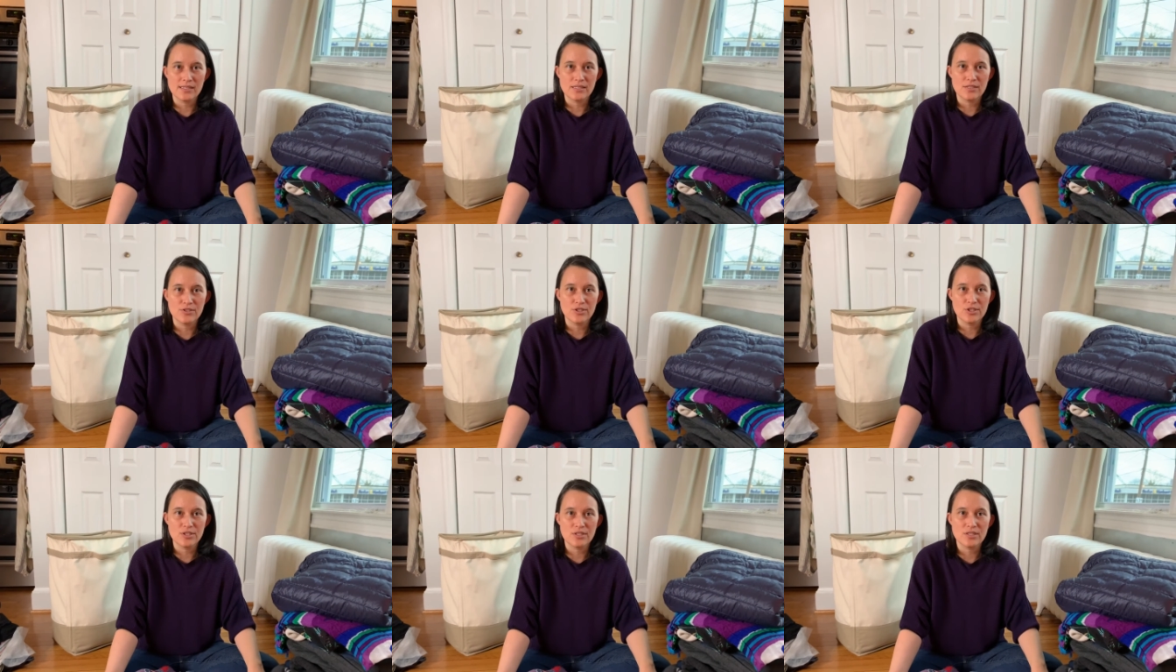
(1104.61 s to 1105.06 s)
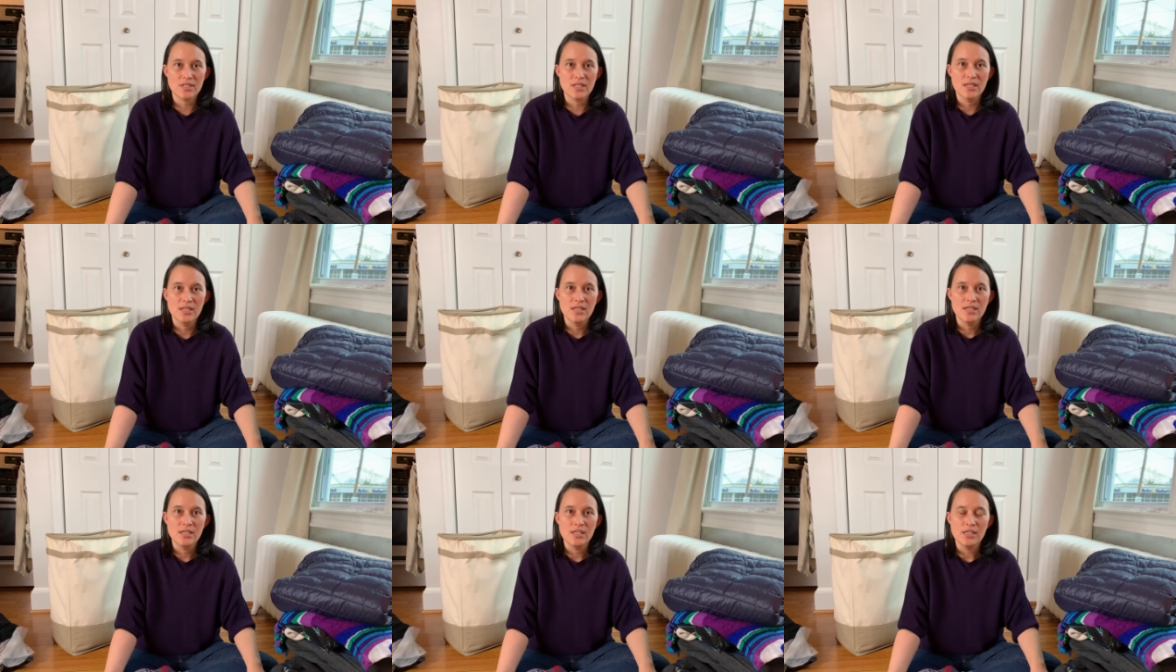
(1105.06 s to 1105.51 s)
It's just,
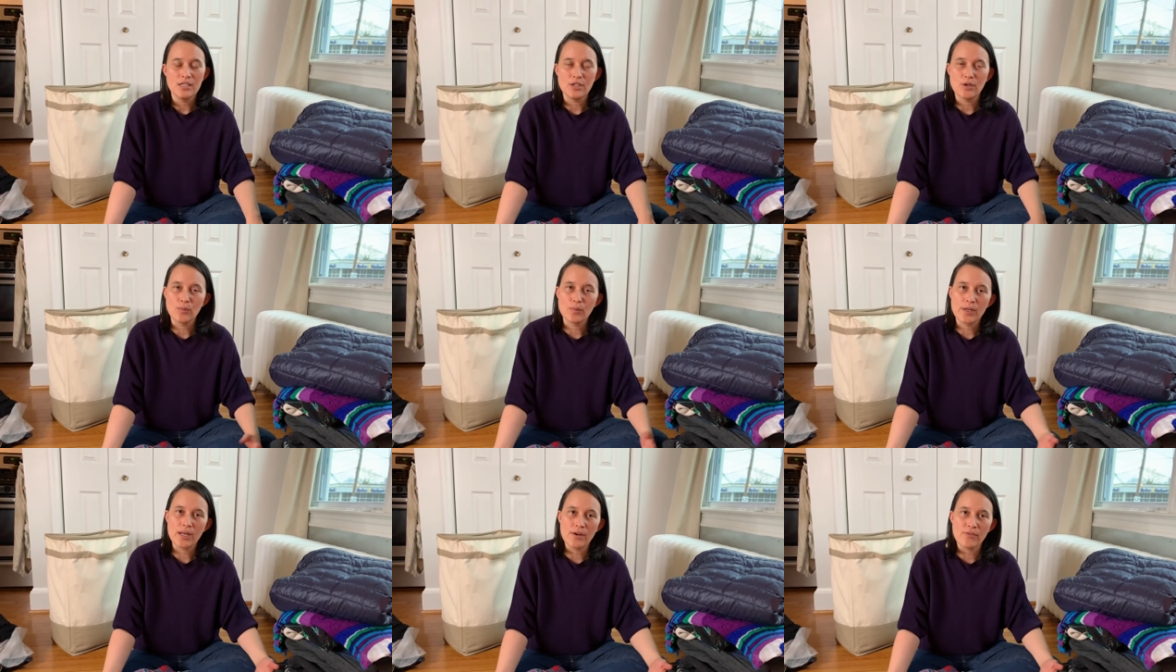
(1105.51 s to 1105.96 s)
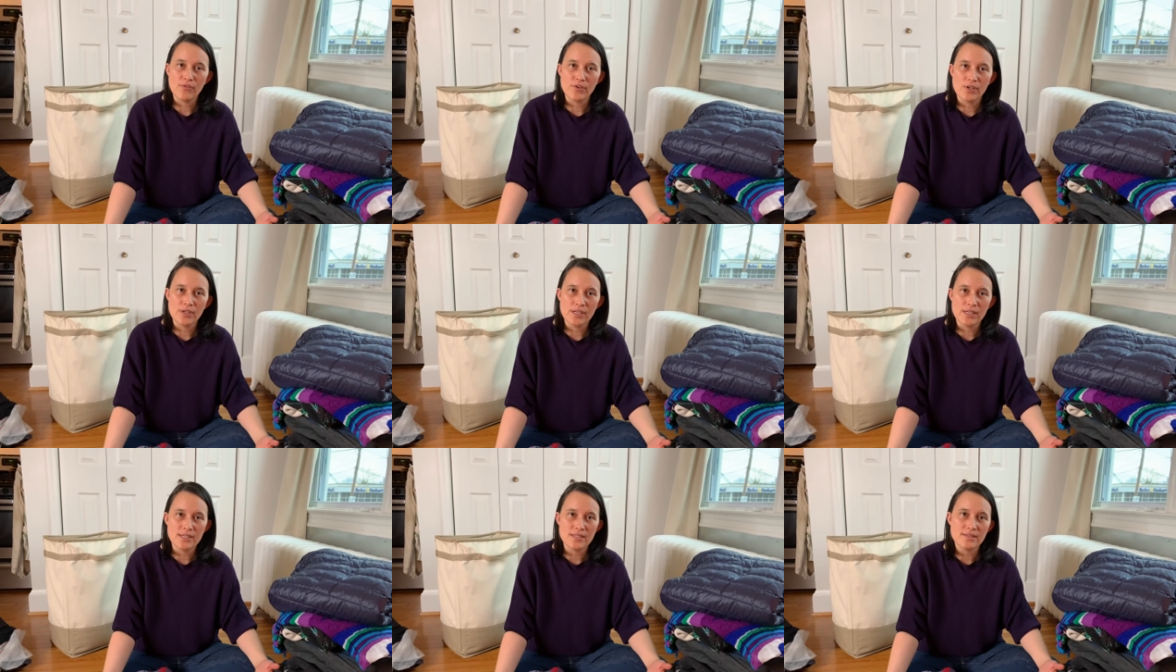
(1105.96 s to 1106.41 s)
you know, whatever
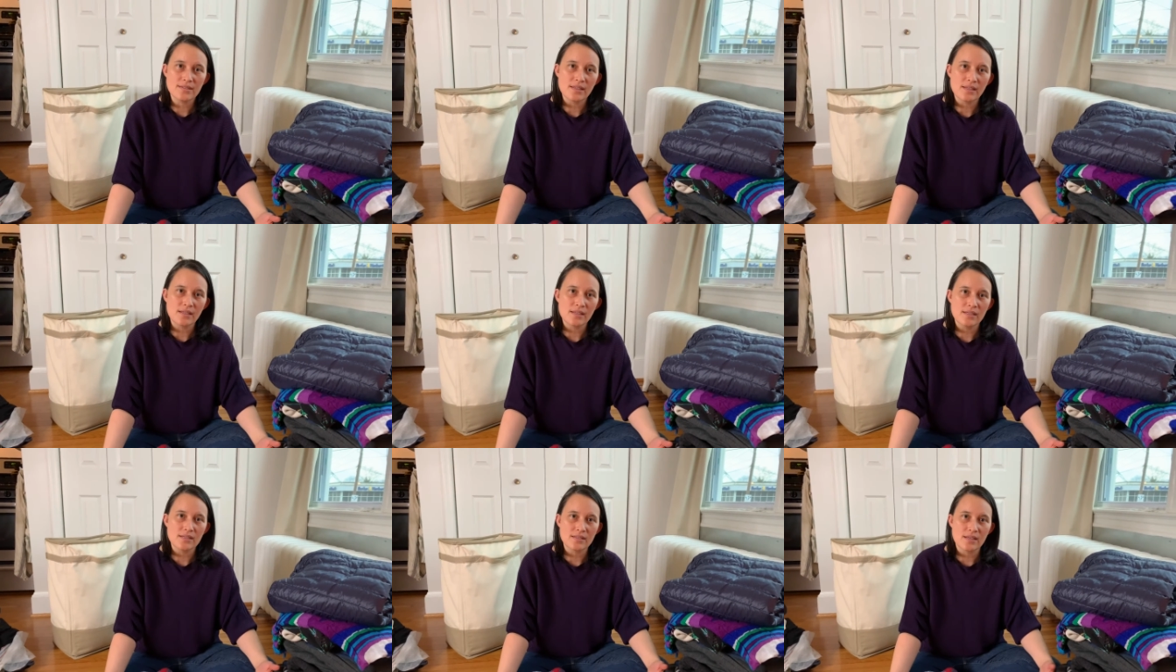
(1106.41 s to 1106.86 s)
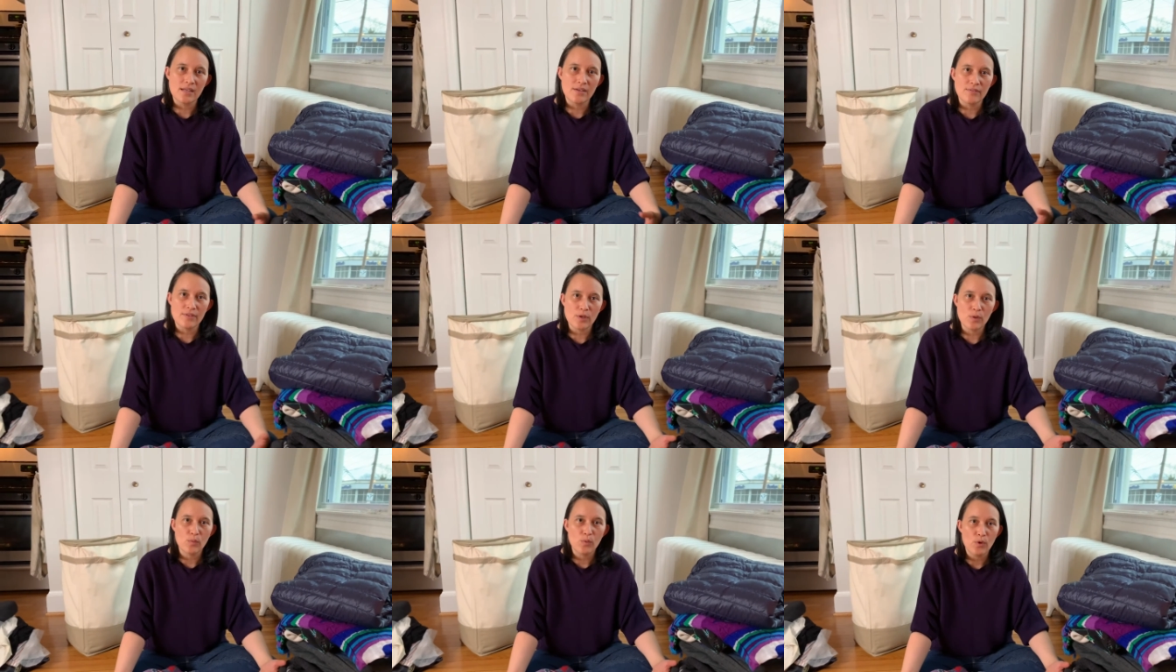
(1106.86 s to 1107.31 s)
it is that is kind of
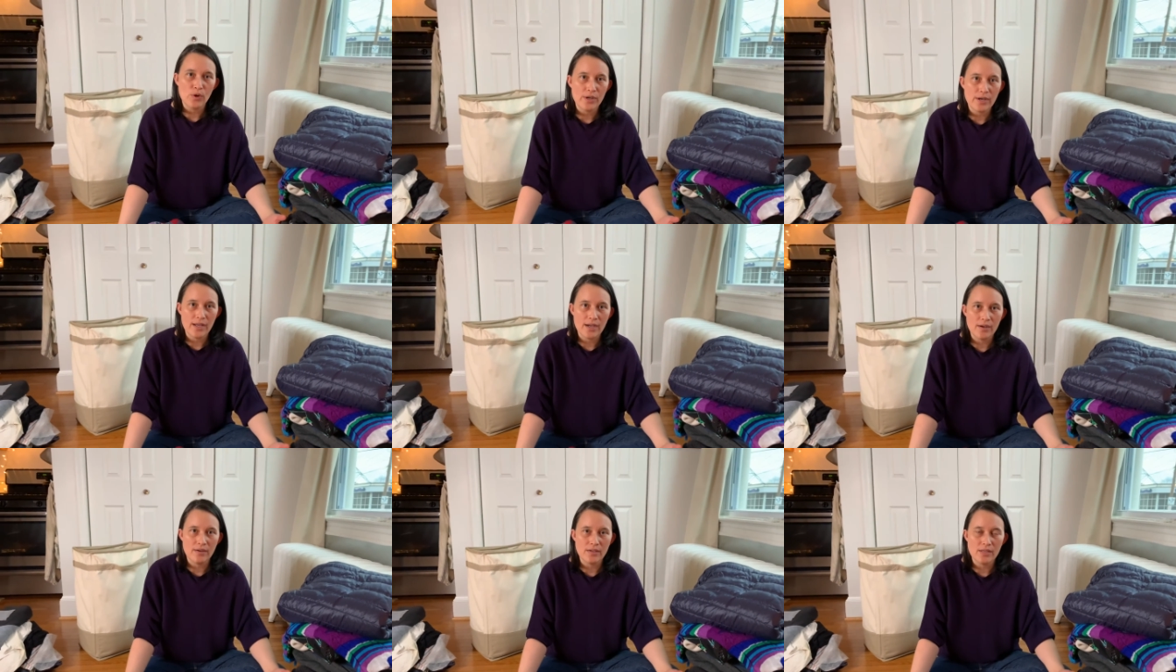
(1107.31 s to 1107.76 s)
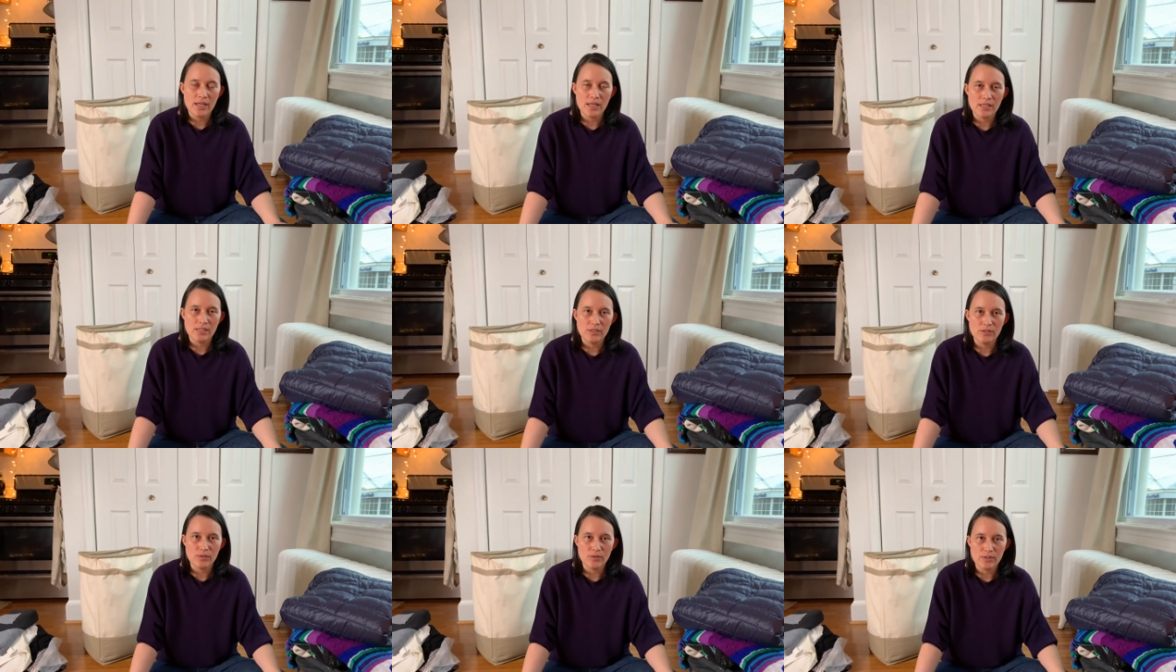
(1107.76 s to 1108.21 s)
like worn out
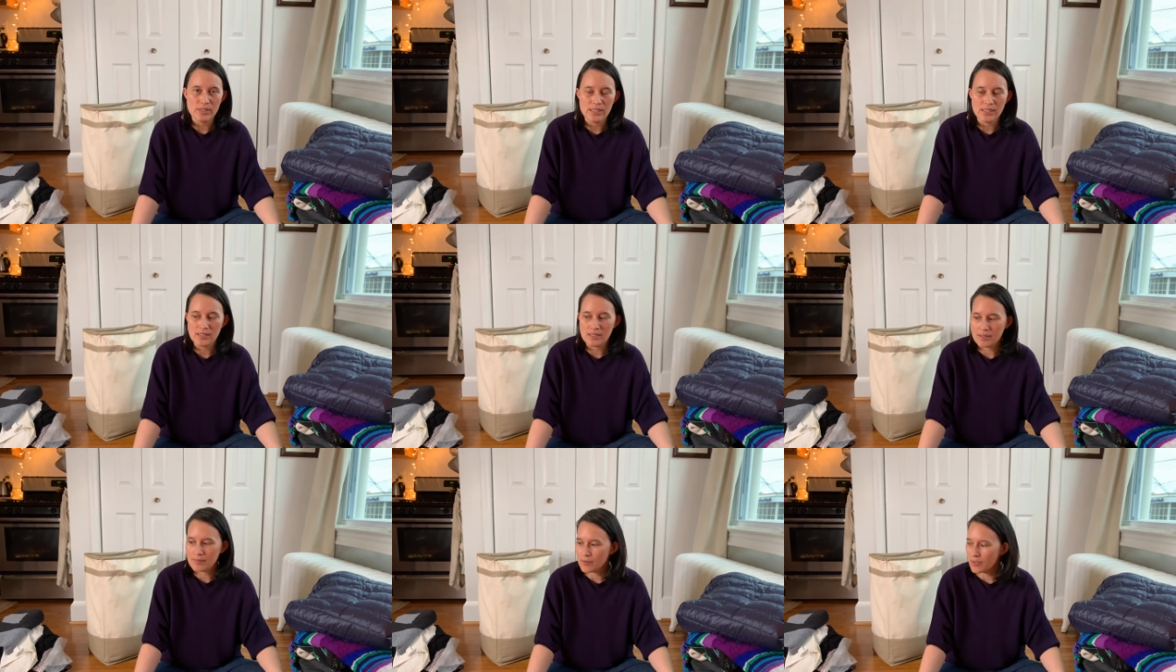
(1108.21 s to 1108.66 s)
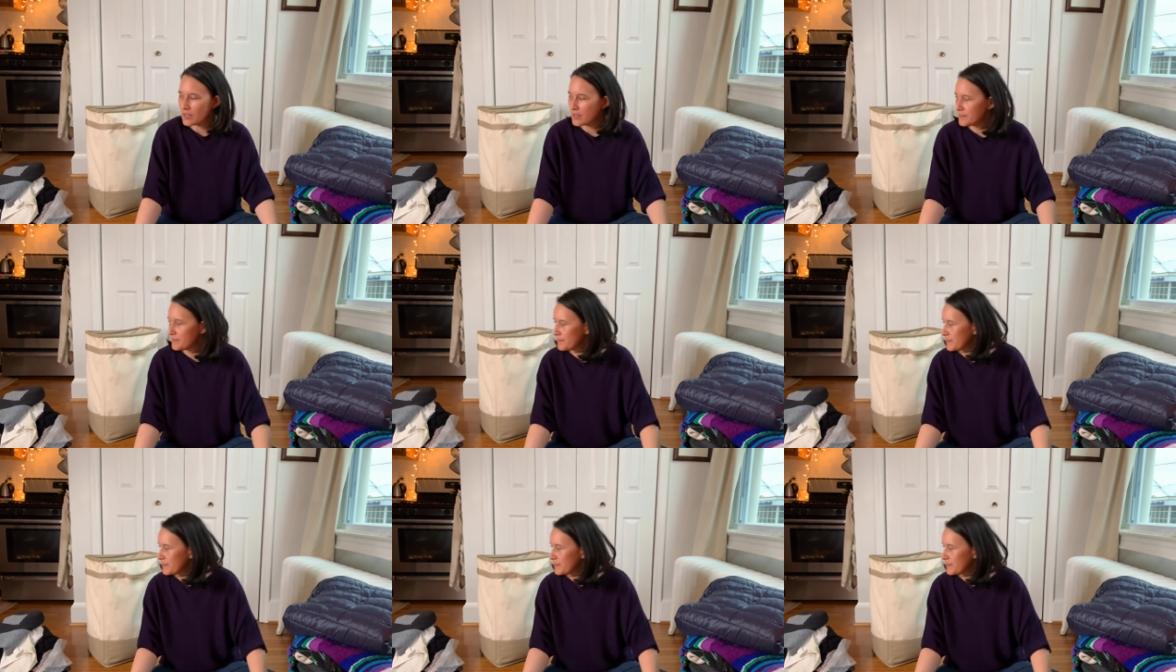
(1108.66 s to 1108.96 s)
and you don't need anymore.